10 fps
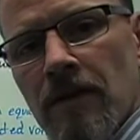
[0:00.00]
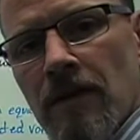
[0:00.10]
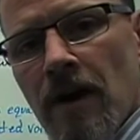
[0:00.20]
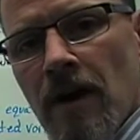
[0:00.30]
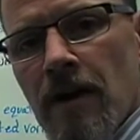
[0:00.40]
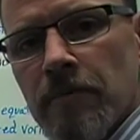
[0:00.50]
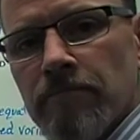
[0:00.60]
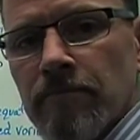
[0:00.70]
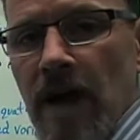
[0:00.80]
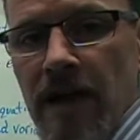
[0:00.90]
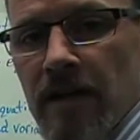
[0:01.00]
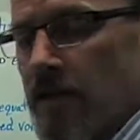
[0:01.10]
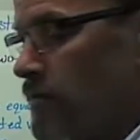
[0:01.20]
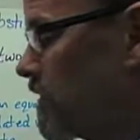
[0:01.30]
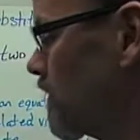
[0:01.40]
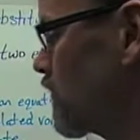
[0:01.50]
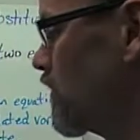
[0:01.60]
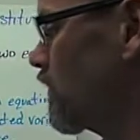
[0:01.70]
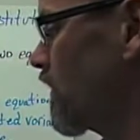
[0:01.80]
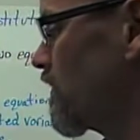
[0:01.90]
I can
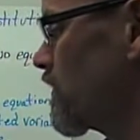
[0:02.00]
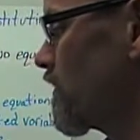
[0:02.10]
use inverse